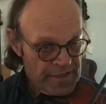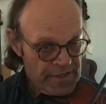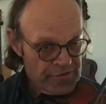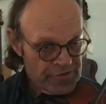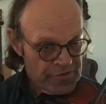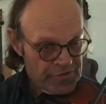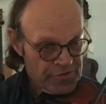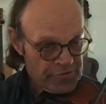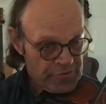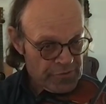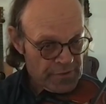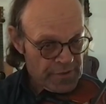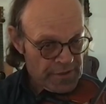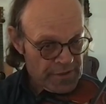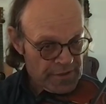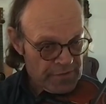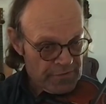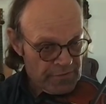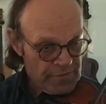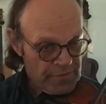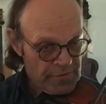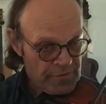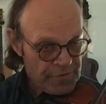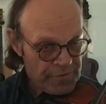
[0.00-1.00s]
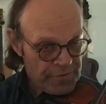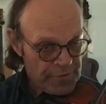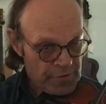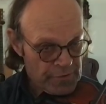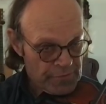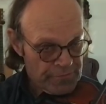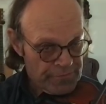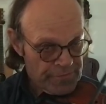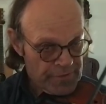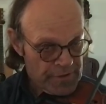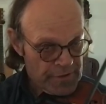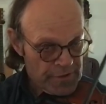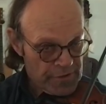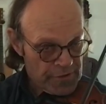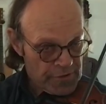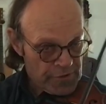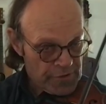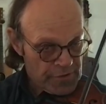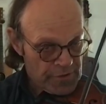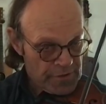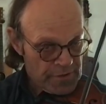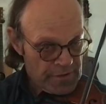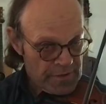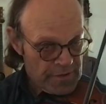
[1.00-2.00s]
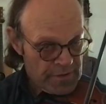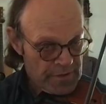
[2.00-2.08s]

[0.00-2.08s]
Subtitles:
string, third finger,